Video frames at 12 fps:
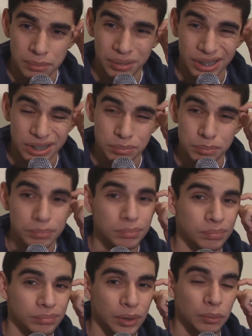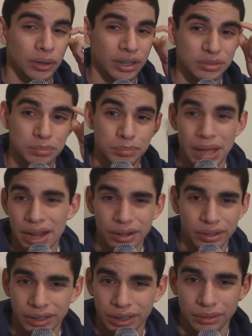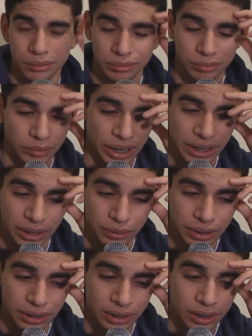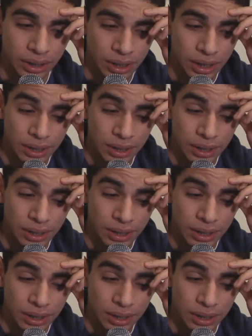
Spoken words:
but it works better than Radio did.